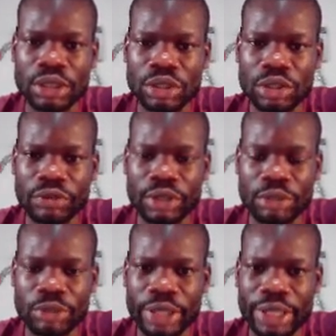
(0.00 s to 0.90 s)
So for the
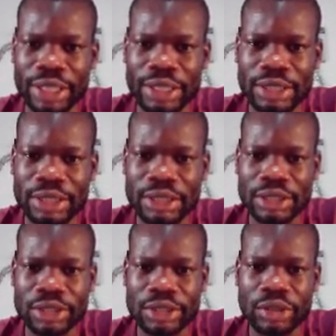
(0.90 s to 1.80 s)
numerical
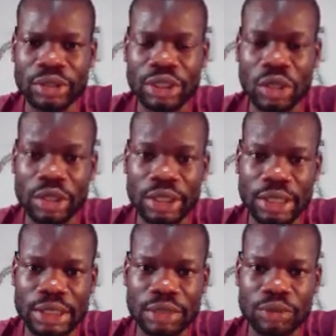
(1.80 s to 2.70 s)
analysis on the stock
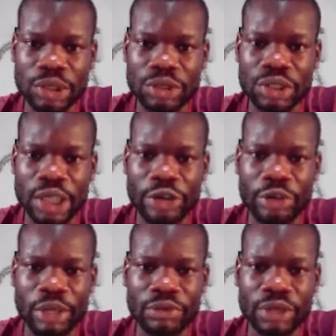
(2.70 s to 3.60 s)
data set, we're using
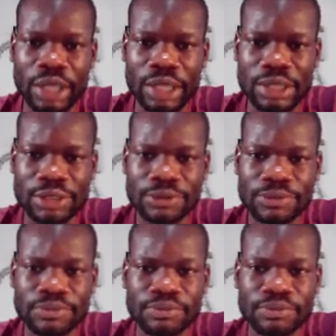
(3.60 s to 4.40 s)
ARIMA forecasting,